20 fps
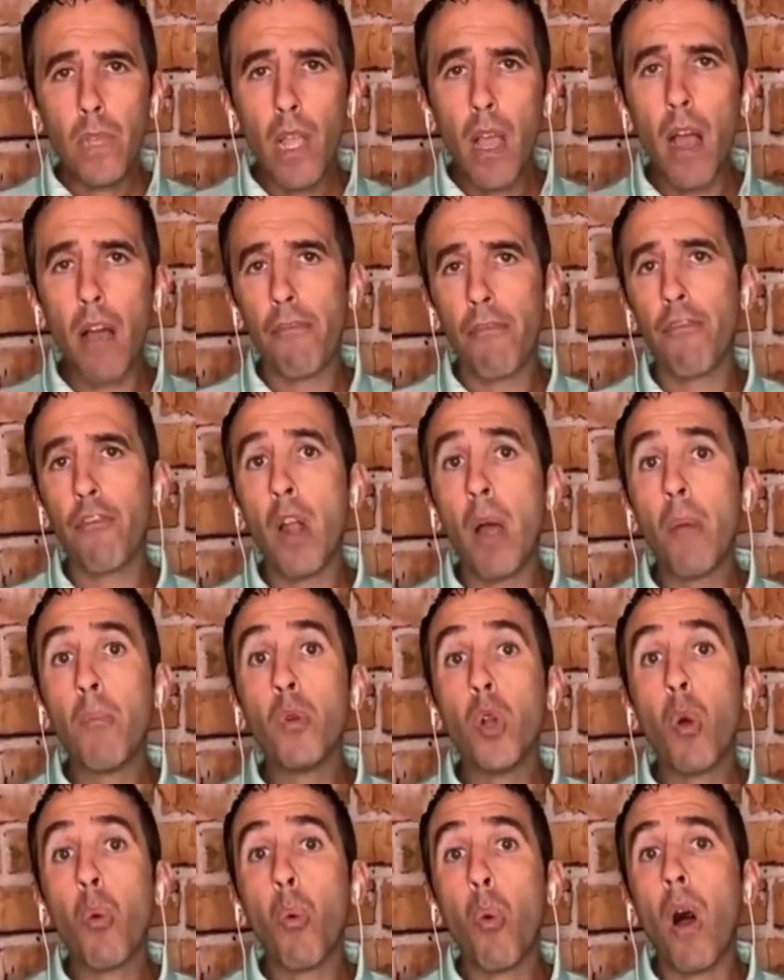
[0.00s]
from
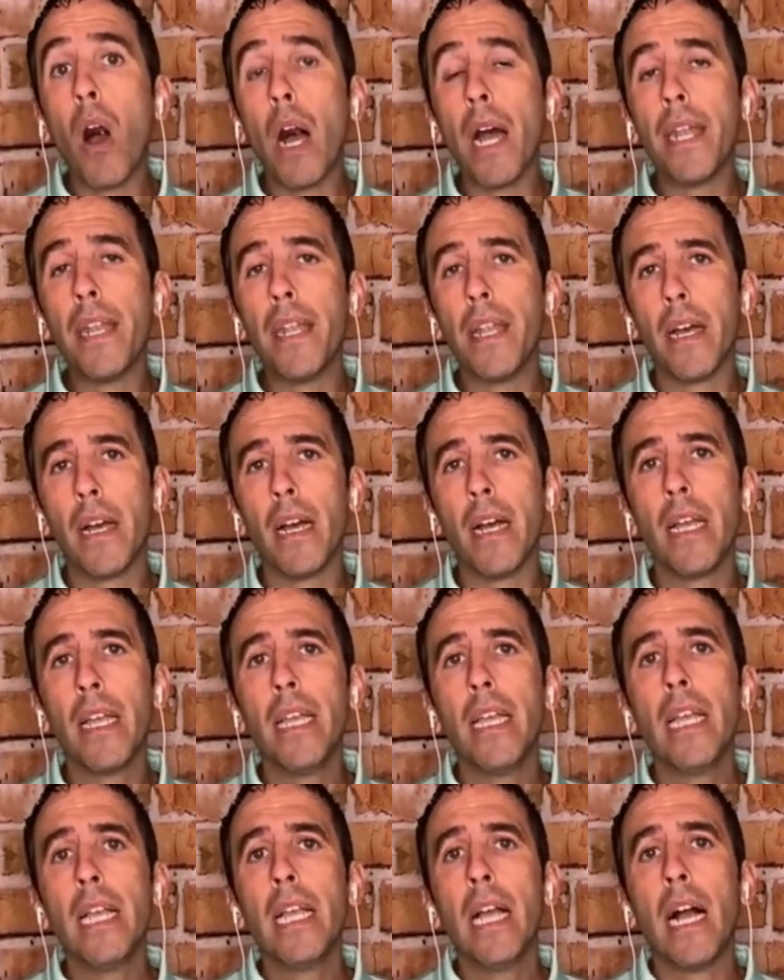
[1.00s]
Rwanda,
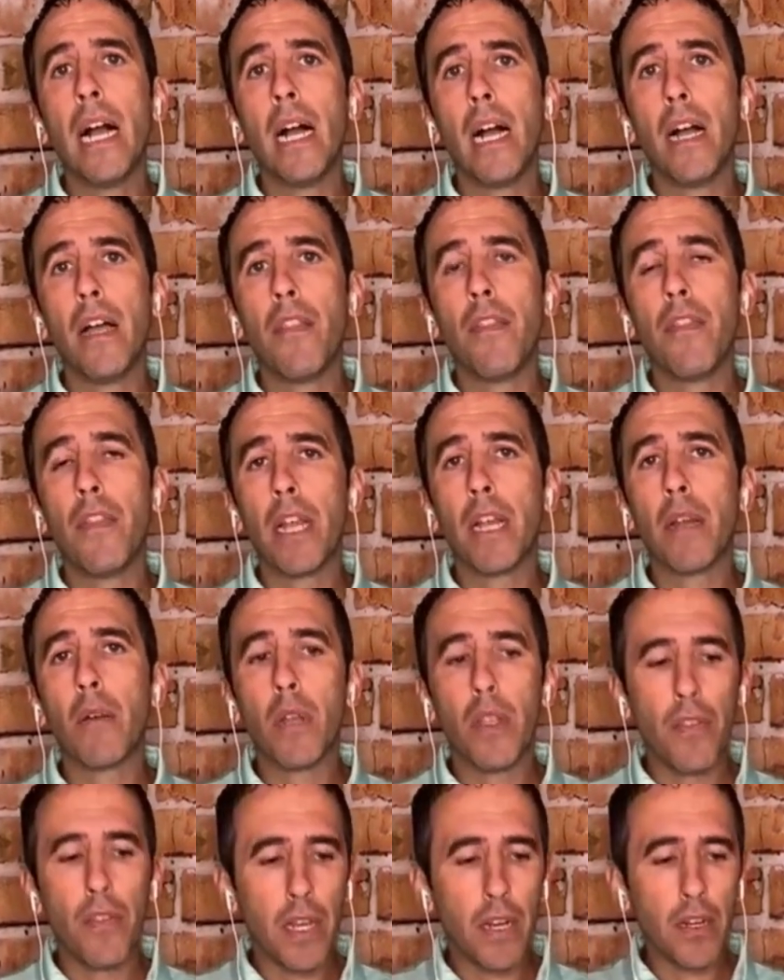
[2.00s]

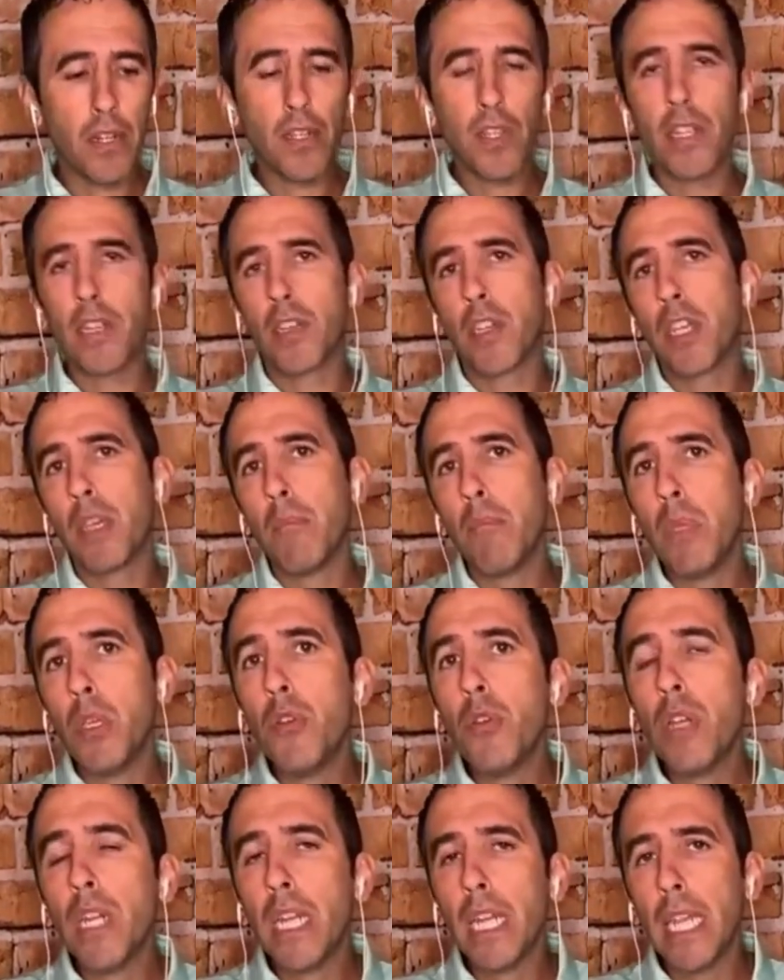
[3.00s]
there's this
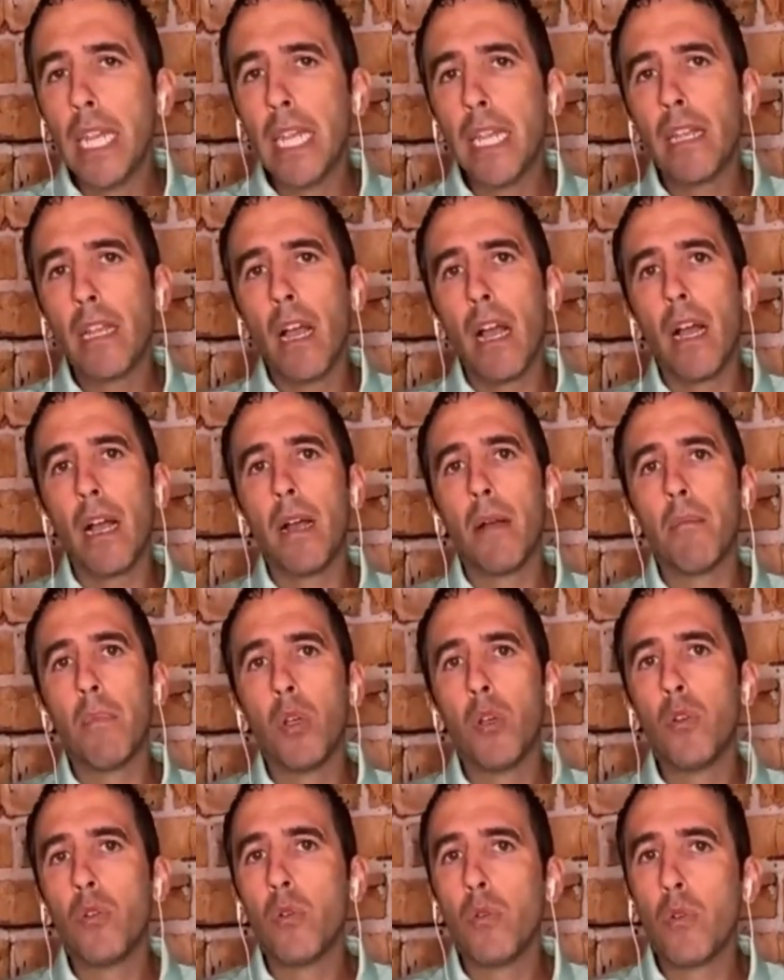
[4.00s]
community
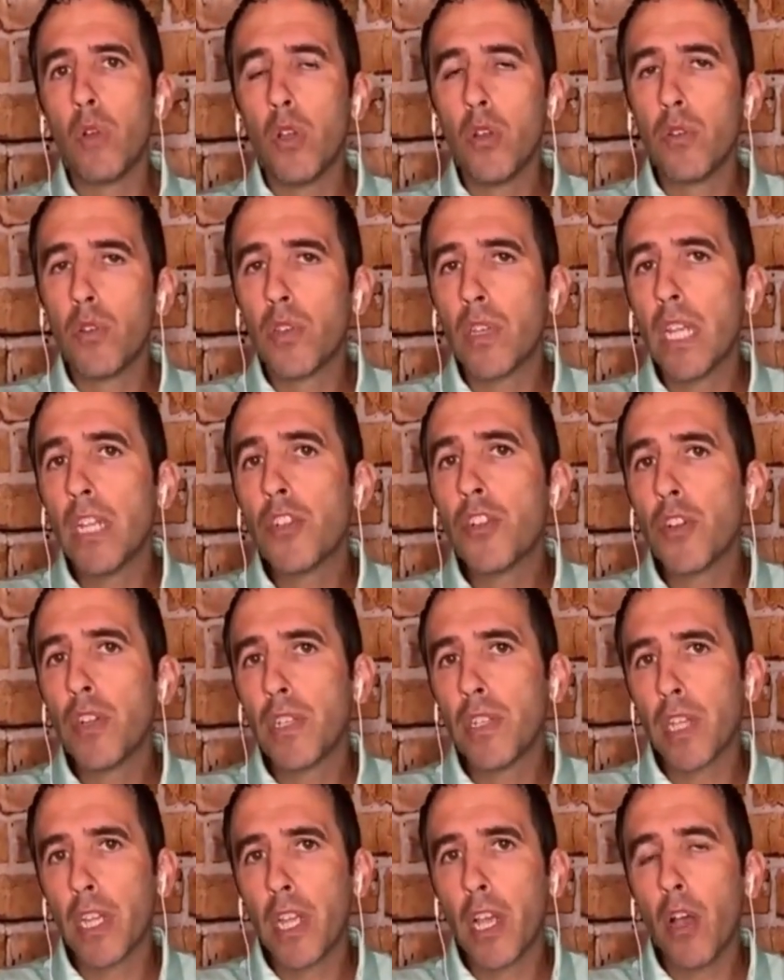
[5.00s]
who
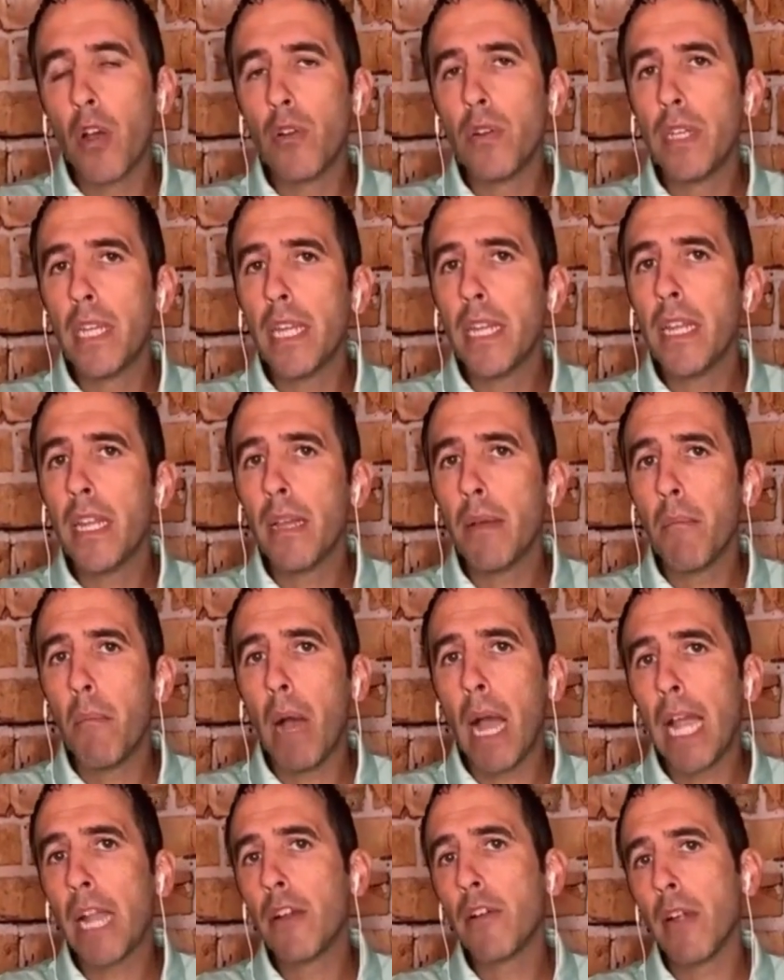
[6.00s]
centuries ago did
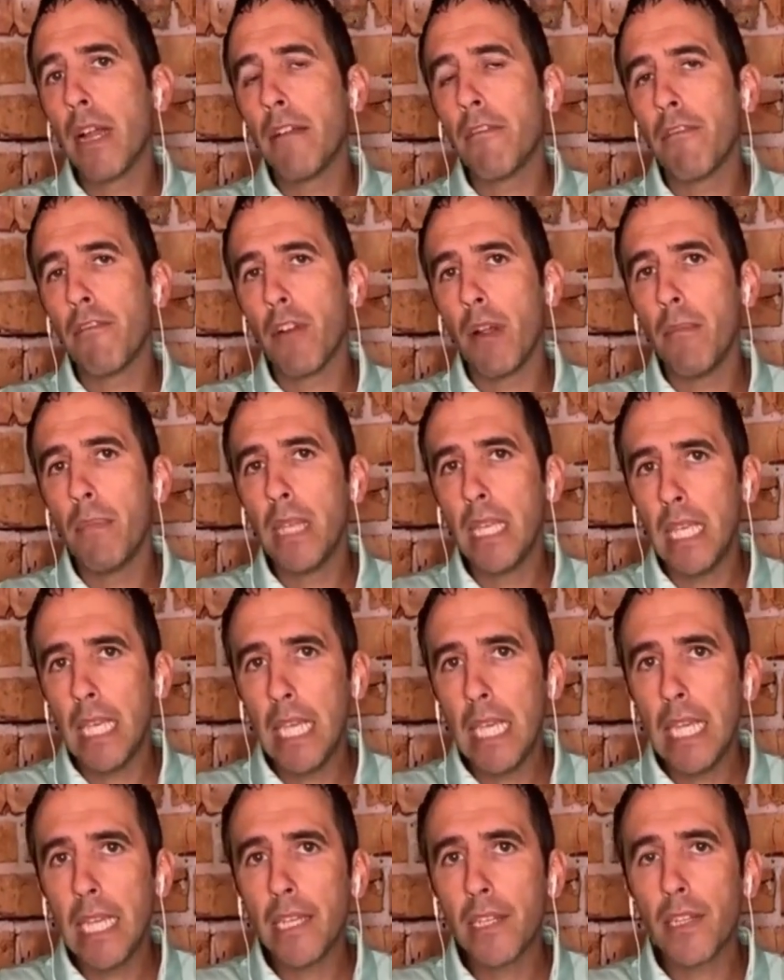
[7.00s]
migrate from the
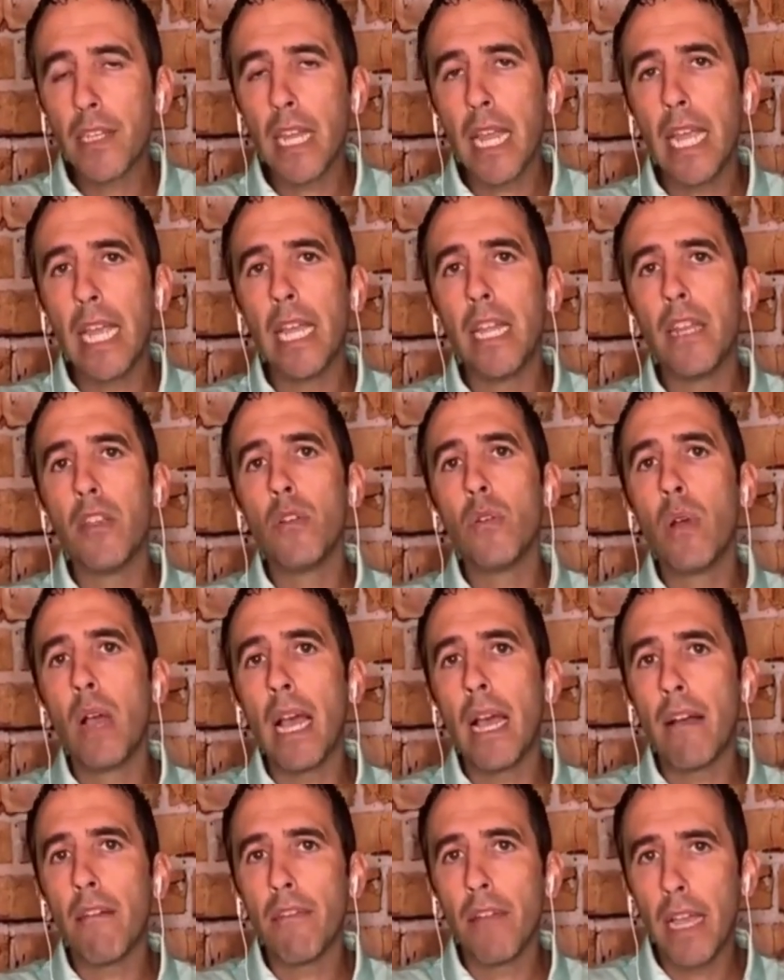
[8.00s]
east and who
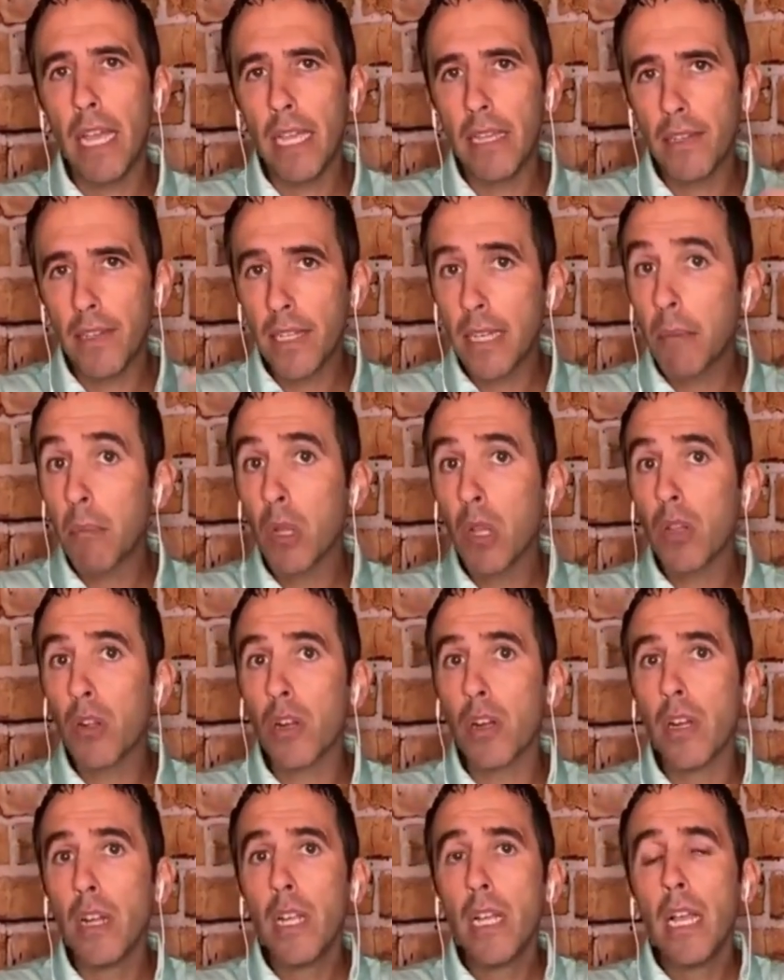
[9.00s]
have a
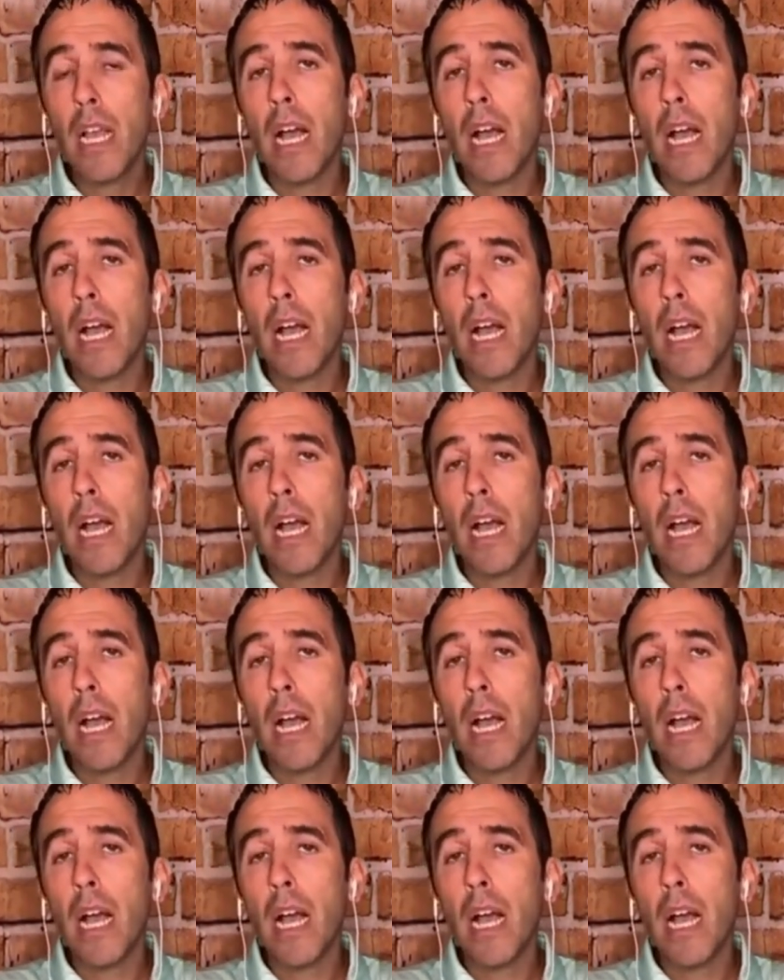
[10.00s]
similar